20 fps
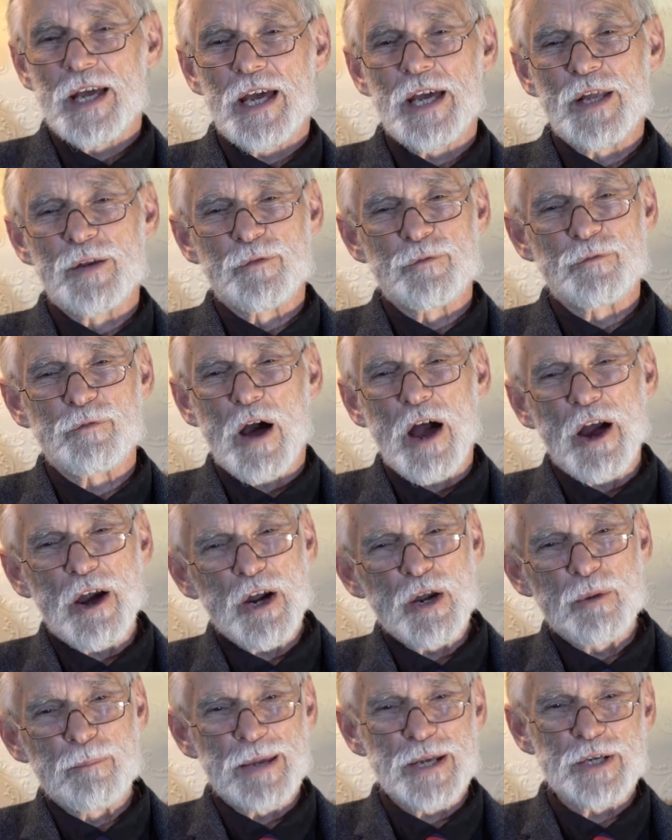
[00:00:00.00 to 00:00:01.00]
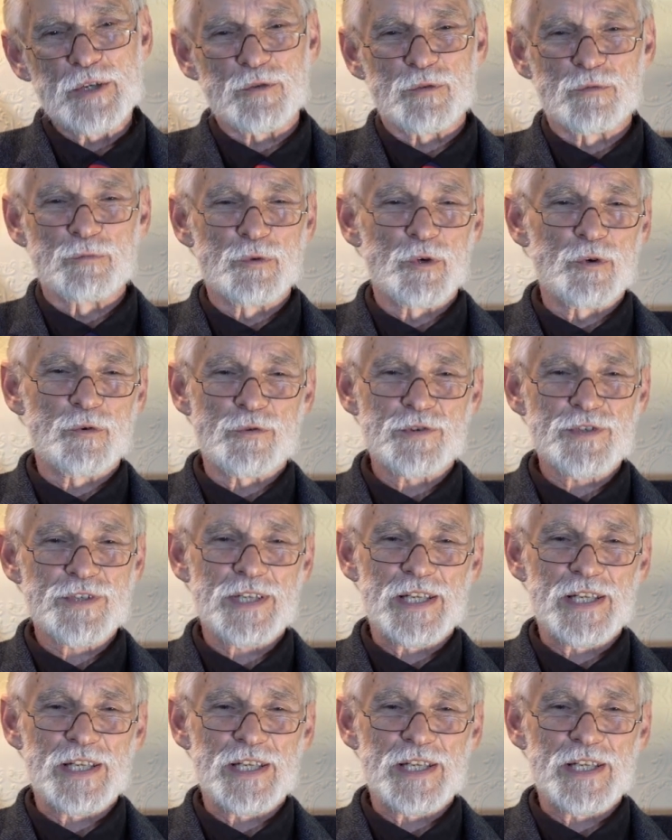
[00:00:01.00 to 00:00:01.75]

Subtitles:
environmental rules